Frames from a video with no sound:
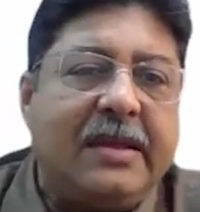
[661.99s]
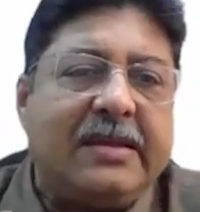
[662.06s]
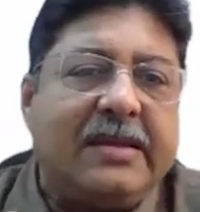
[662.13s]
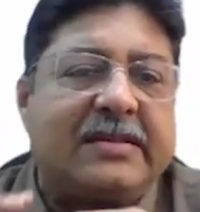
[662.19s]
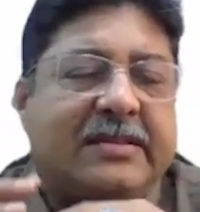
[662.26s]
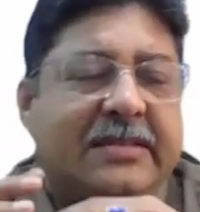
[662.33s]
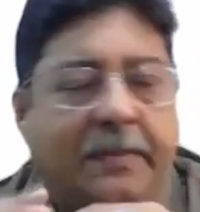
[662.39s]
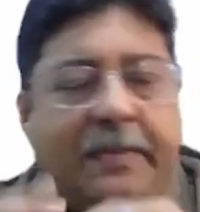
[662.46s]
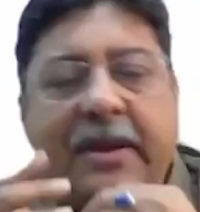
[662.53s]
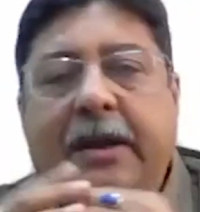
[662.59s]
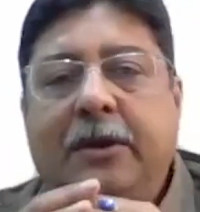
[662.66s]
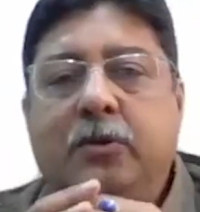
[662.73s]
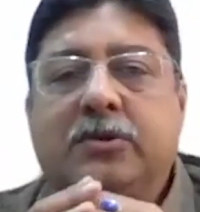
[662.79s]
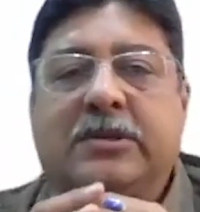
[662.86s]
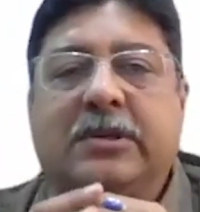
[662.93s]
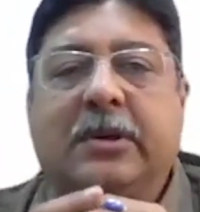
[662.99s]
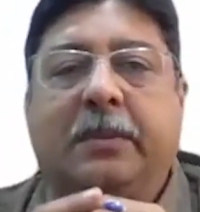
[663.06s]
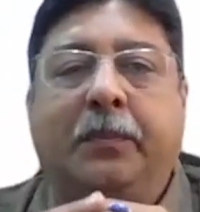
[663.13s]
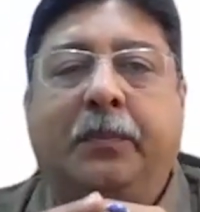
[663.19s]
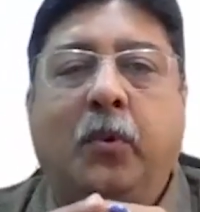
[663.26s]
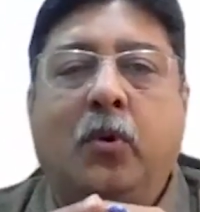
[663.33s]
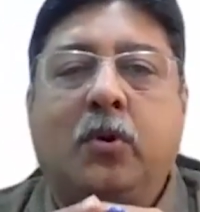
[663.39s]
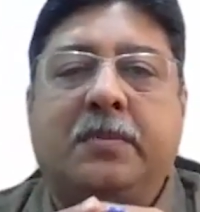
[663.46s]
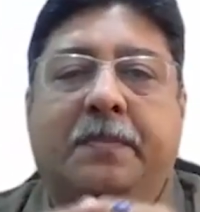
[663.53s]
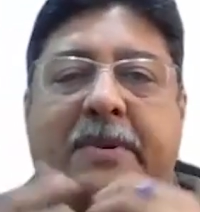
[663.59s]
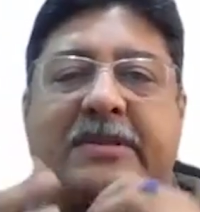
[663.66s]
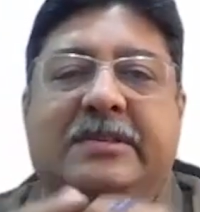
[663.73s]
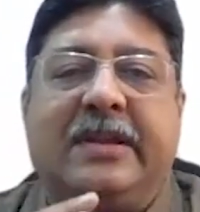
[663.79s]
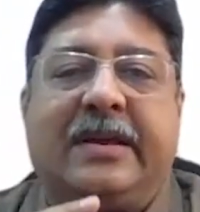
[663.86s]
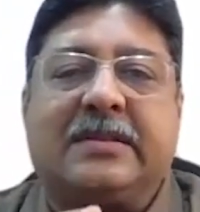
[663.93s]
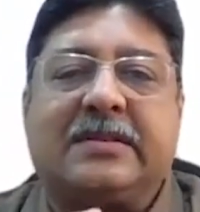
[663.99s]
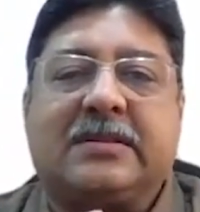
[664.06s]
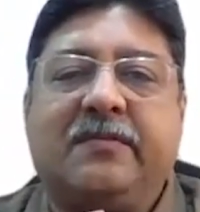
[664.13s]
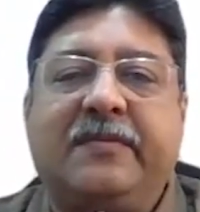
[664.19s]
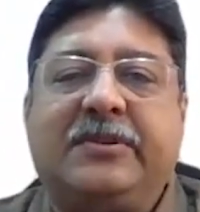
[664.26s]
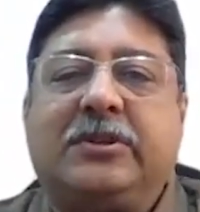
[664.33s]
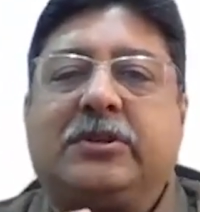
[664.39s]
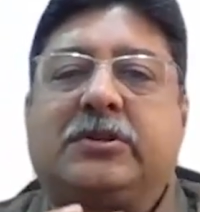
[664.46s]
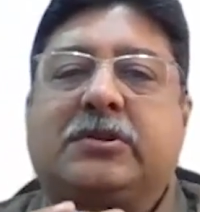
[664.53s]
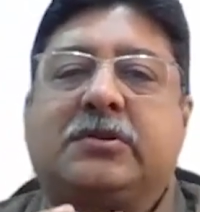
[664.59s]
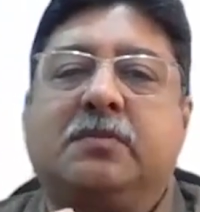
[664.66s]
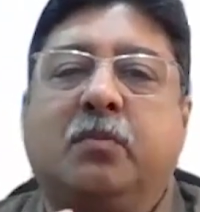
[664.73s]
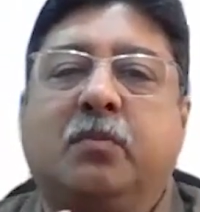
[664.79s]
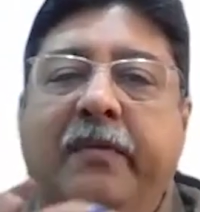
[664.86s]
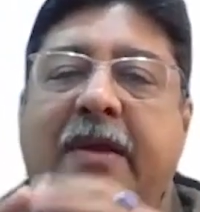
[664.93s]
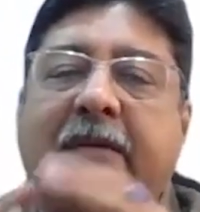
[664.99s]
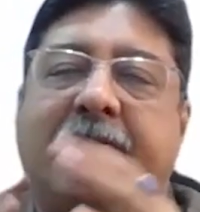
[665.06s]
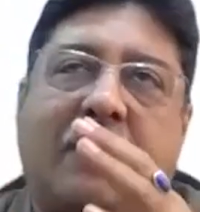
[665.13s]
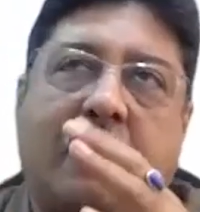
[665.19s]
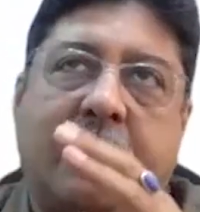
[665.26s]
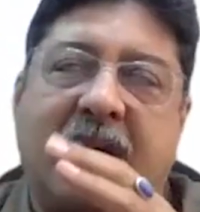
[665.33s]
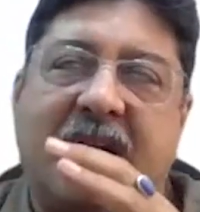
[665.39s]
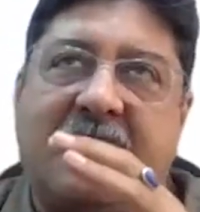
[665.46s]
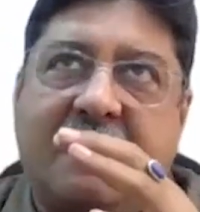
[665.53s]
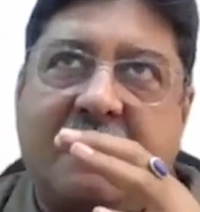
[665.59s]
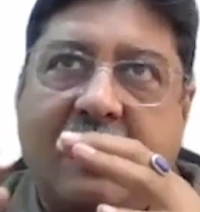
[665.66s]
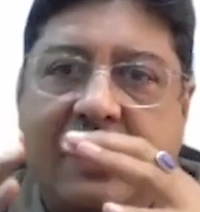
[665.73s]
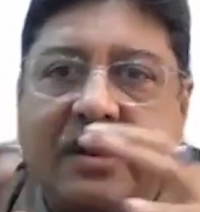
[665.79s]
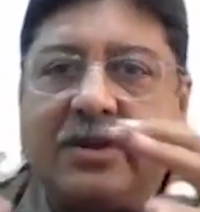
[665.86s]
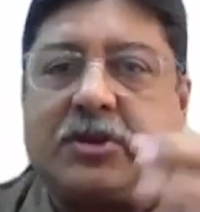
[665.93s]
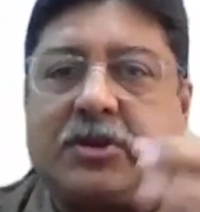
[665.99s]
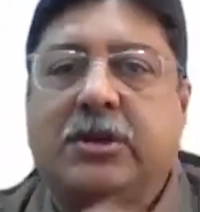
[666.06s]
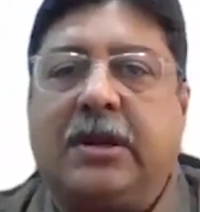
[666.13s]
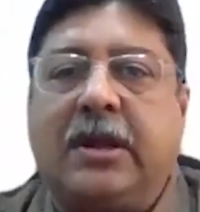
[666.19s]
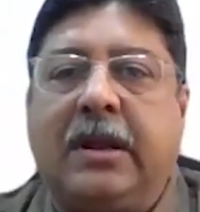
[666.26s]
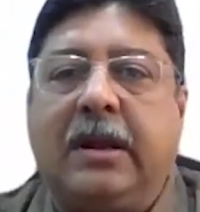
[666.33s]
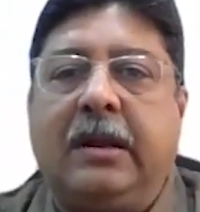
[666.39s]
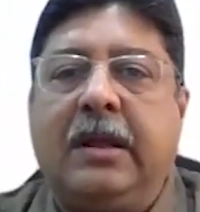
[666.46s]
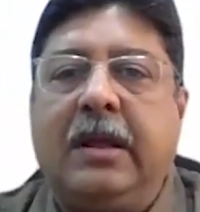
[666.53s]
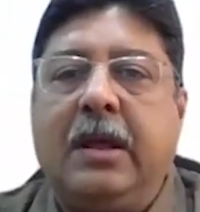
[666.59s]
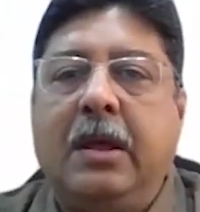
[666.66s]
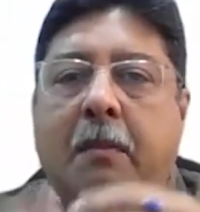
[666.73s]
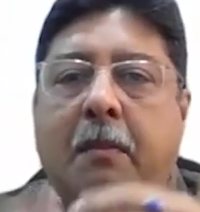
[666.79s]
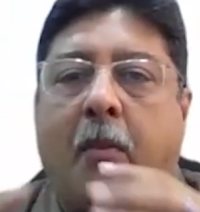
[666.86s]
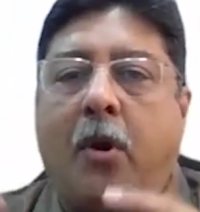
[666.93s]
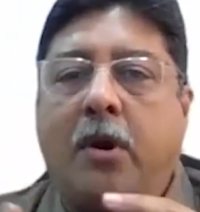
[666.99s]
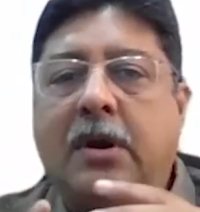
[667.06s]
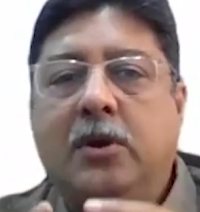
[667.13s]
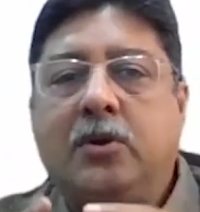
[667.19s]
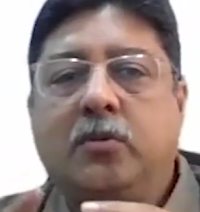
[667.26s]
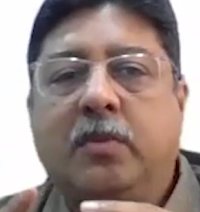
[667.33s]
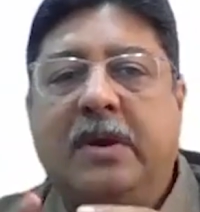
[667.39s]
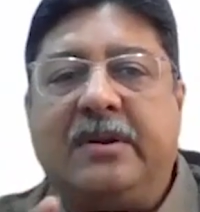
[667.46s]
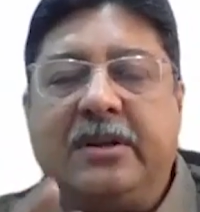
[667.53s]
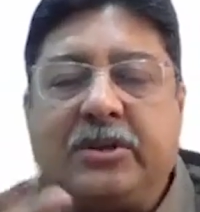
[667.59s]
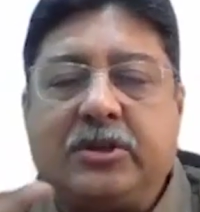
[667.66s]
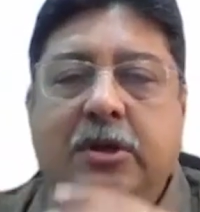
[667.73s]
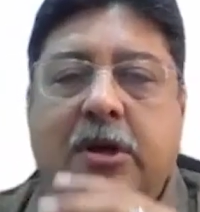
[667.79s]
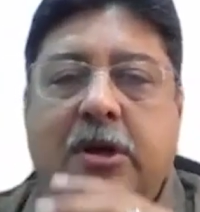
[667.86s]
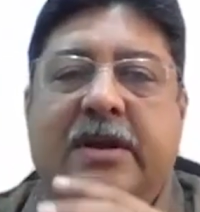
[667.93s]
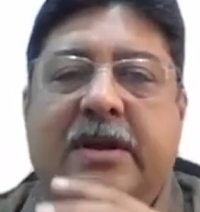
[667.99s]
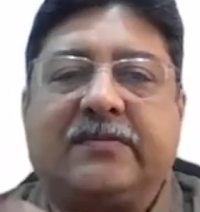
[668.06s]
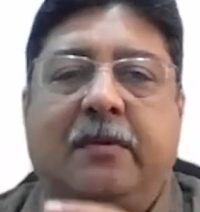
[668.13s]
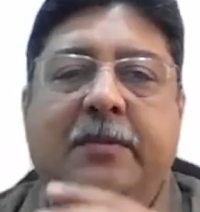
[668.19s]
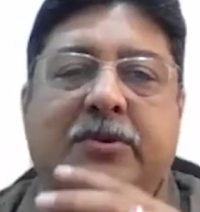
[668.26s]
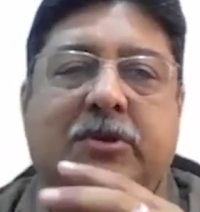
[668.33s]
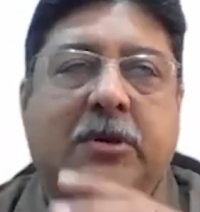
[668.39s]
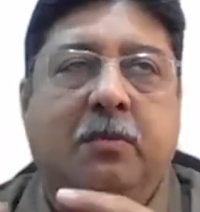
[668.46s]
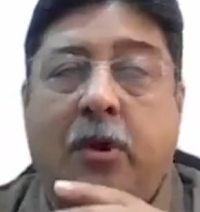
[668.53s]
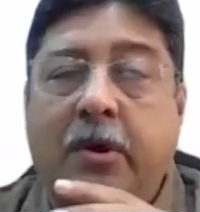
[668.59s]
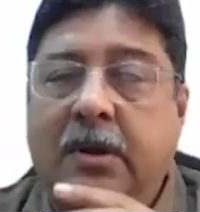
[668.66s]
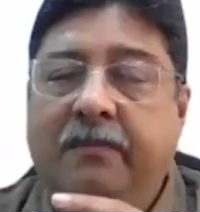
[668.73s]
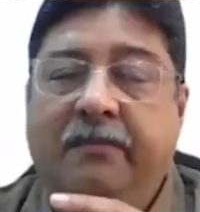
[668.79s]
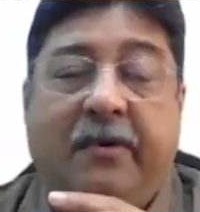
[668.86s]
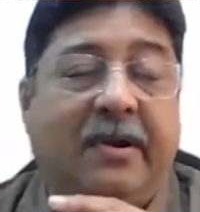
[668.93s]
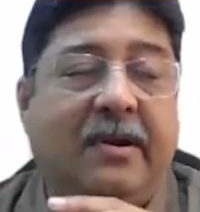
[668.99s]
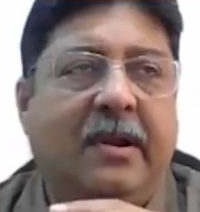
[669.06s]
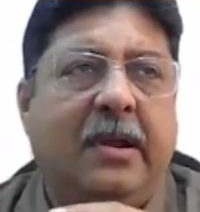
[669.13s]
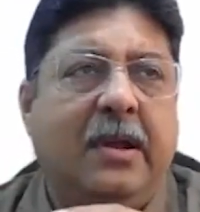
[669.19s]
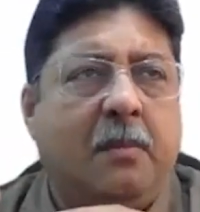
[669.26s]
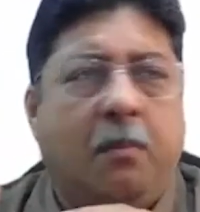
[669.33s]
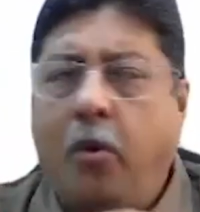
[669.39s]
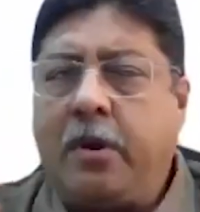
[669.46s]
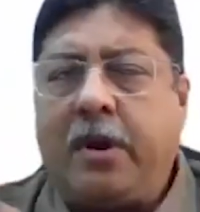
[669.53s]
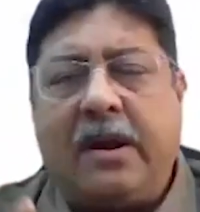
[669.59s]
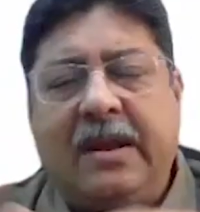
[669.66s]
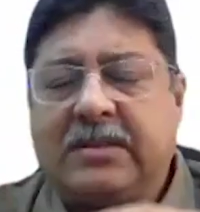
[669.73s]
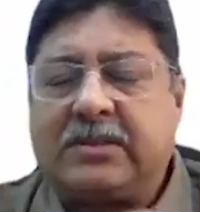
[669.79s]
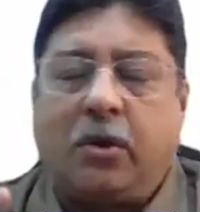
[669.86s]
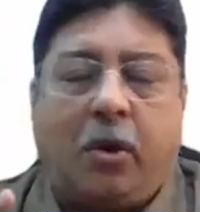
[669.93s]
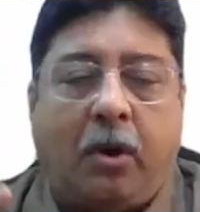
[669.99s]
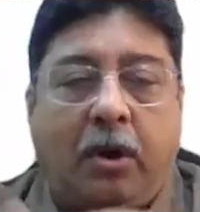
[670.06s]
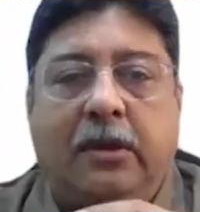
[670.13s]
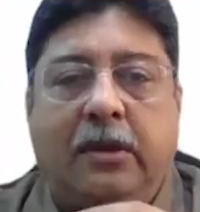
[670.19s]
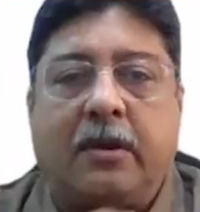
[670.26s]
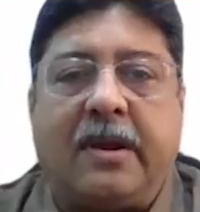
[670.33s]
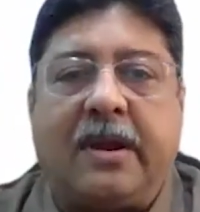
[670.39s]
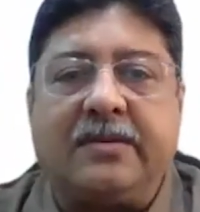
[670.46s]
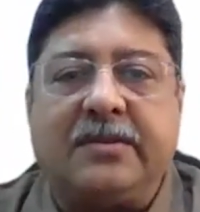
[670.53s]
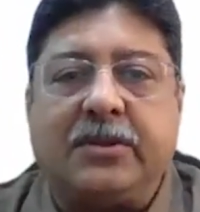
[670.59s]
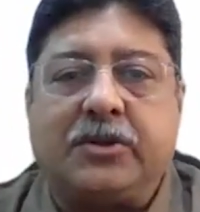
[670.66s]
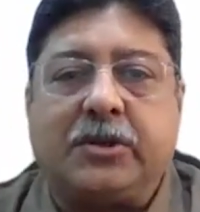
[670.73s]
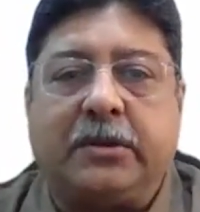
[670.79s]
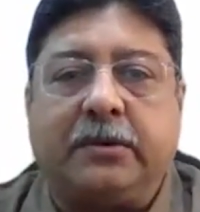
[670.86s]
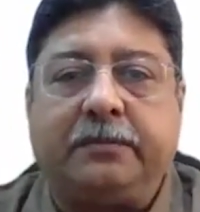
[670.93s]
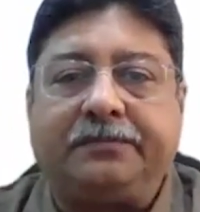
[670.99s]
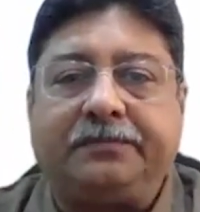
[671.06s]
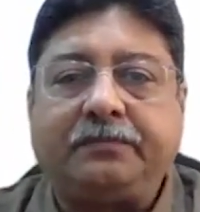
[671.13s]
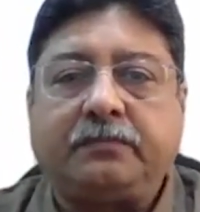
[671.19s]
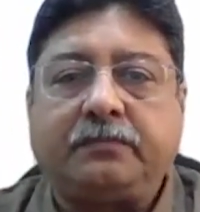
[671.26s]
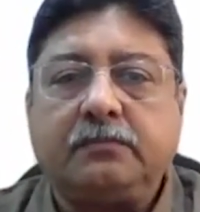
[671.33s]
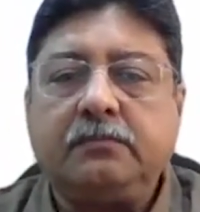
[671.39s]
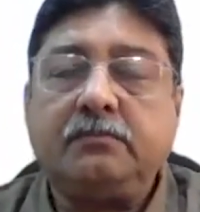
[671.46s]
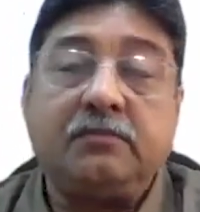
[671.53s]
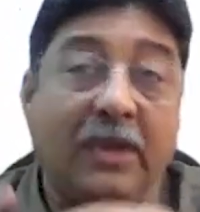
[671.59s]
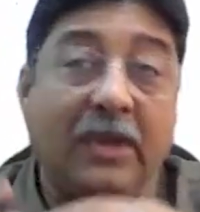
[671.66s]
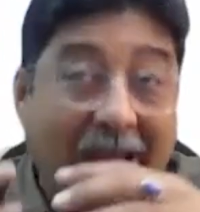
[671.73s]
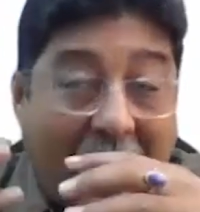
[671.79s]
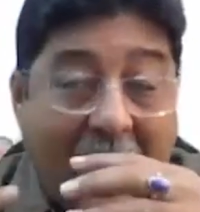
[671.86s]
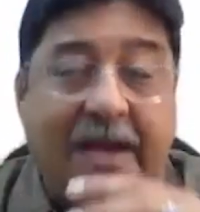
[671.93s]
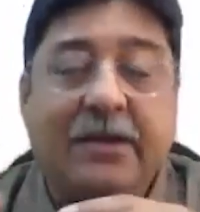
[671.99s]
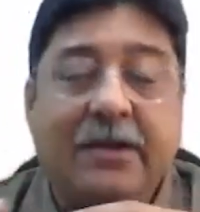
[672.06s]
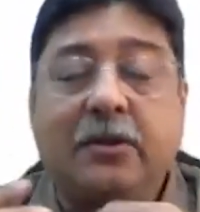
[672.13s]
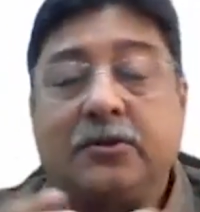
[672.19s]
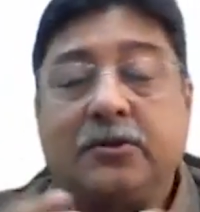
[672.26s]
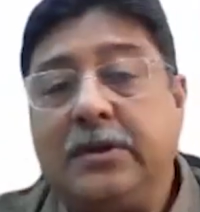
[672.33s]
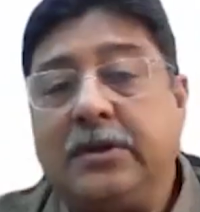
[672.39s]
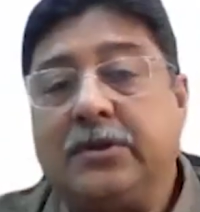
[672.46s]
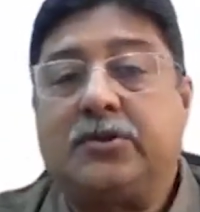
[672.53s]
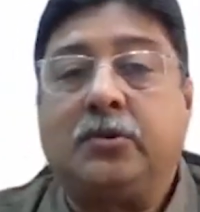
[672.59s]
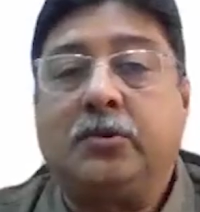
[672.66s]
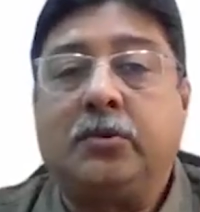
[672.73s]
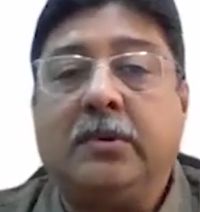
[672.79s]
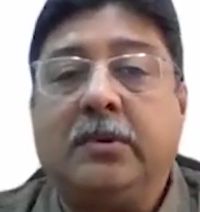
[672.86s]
Similarly, to support business, which is moving from a traditional model to a digital transformation model for more or less all the organization, IT also needs to